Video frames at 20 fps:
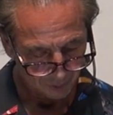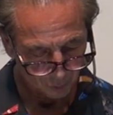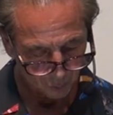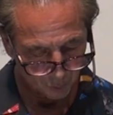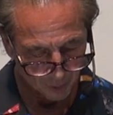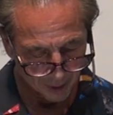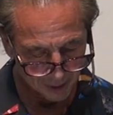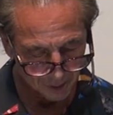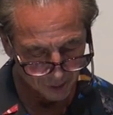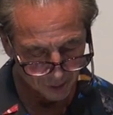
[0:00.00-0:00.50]

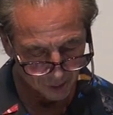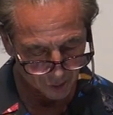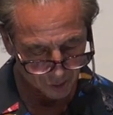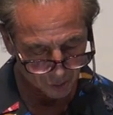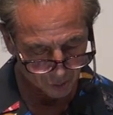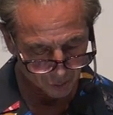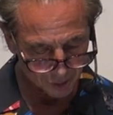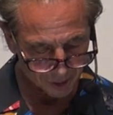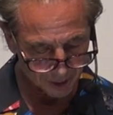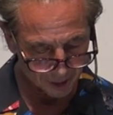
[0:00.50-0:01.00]
Red is
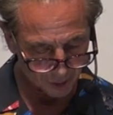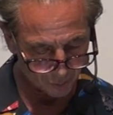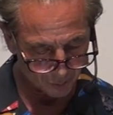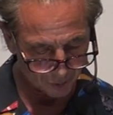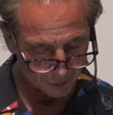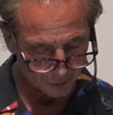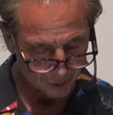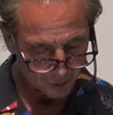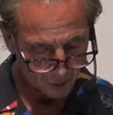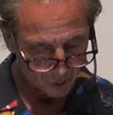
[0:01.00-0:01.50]
associated
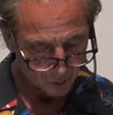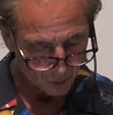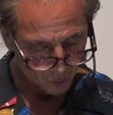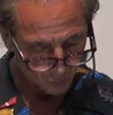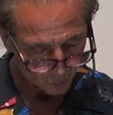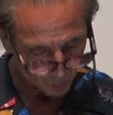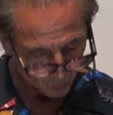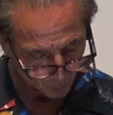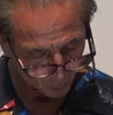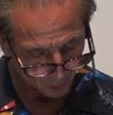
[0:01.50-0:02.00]
with
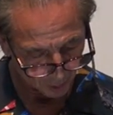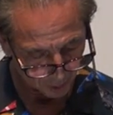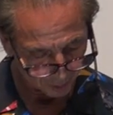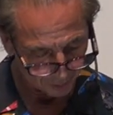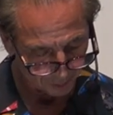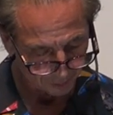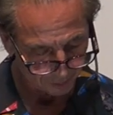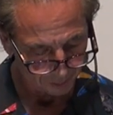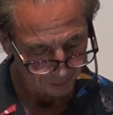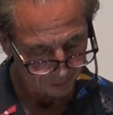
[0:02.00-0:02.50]
war.
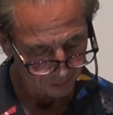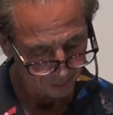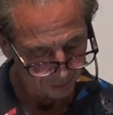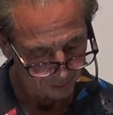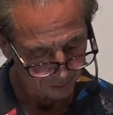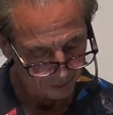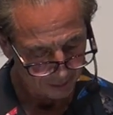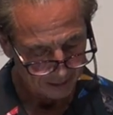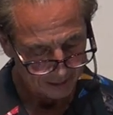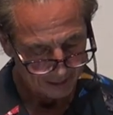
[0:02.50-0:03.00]

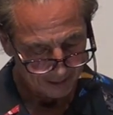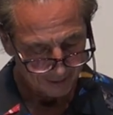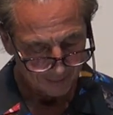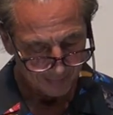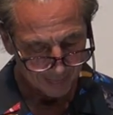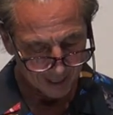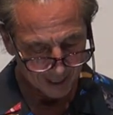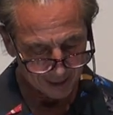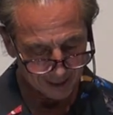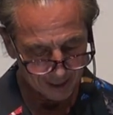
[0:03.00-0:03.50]

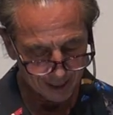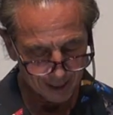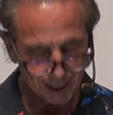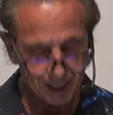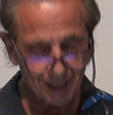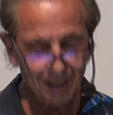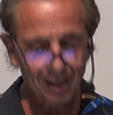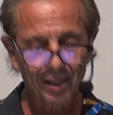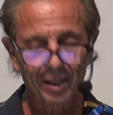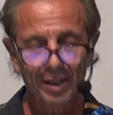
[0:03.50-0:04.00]
And
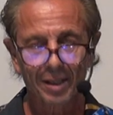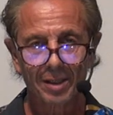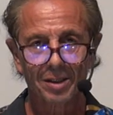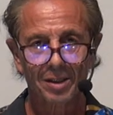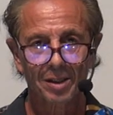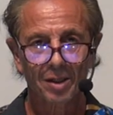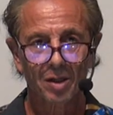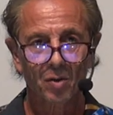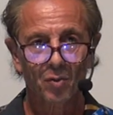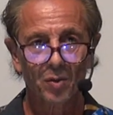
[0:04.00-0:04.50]
in
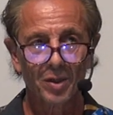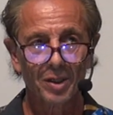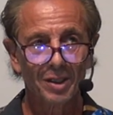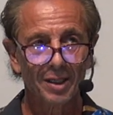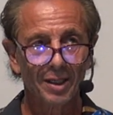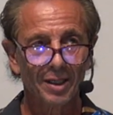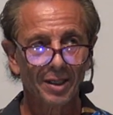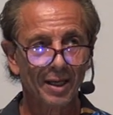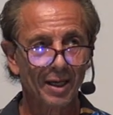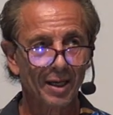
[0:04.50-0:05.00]
this, we
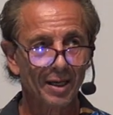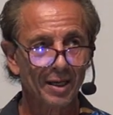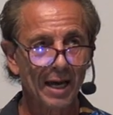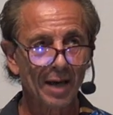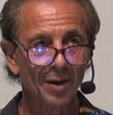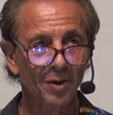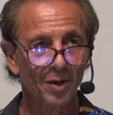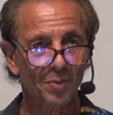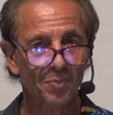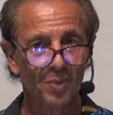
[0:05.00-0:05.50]
see that not
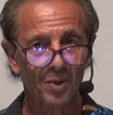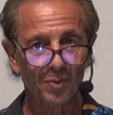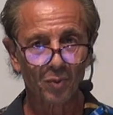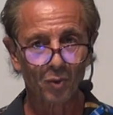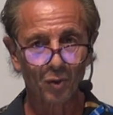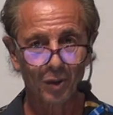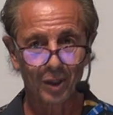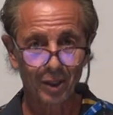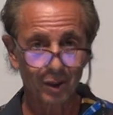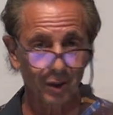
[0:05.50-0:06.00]
only people
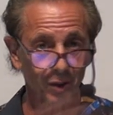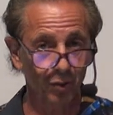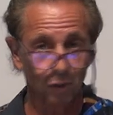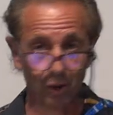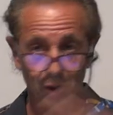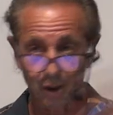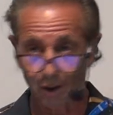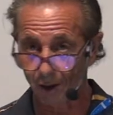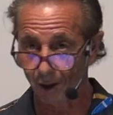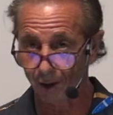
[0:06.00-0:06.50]
were killing
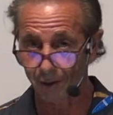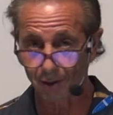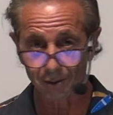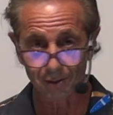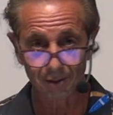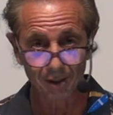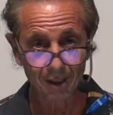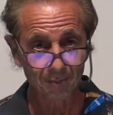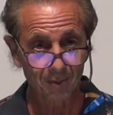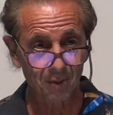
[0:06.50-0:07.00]
one another,
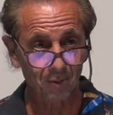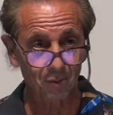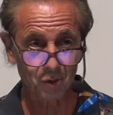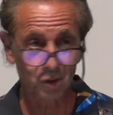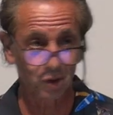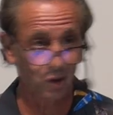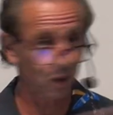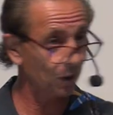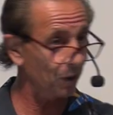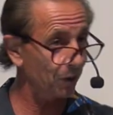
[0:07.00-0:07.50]
people are
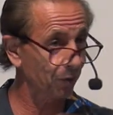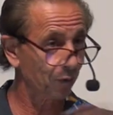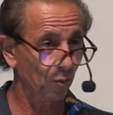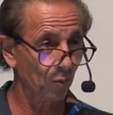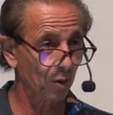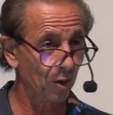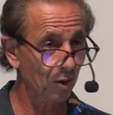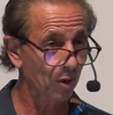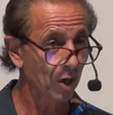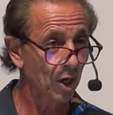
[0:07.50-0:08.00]
stealing from
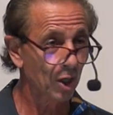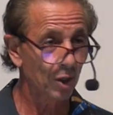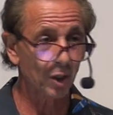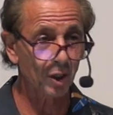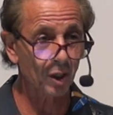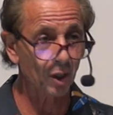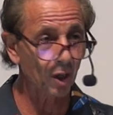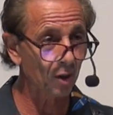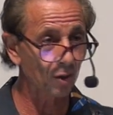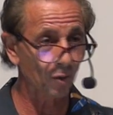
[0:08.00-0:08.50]
one another. Look
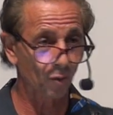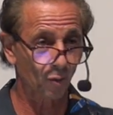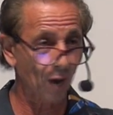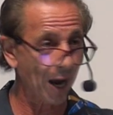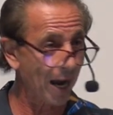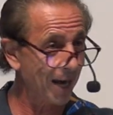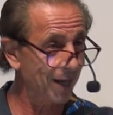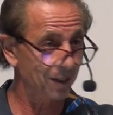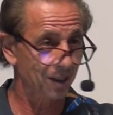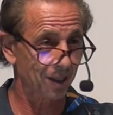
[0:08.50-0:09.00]
at all the
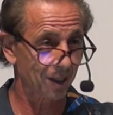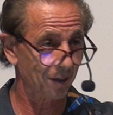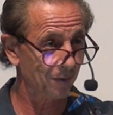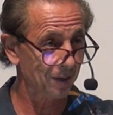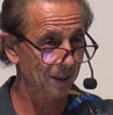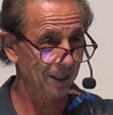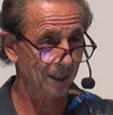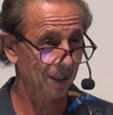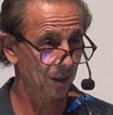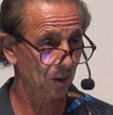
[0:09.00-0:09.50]
riots and
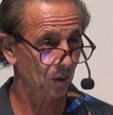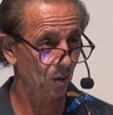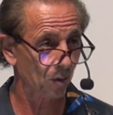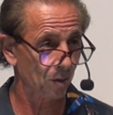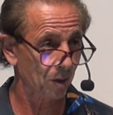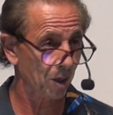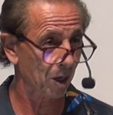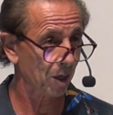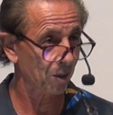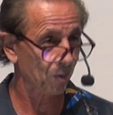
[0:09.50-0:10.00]
everything that's
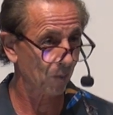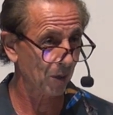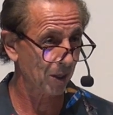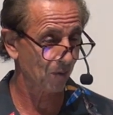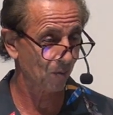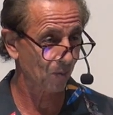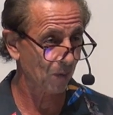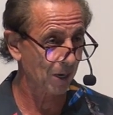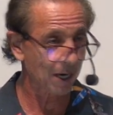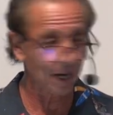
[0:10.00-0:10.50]
going on,
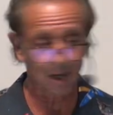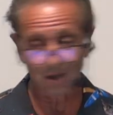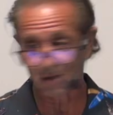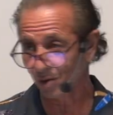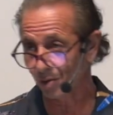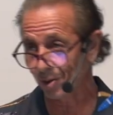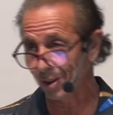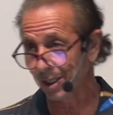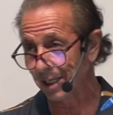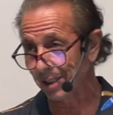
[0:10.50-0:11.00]
went on
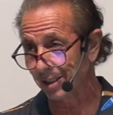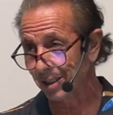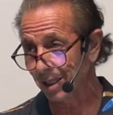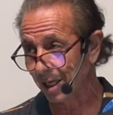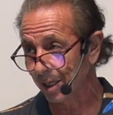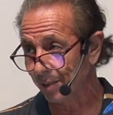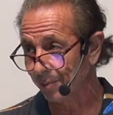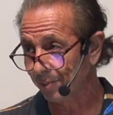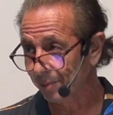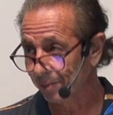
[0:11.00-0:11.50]
during that
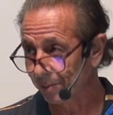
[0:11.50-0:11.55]
time.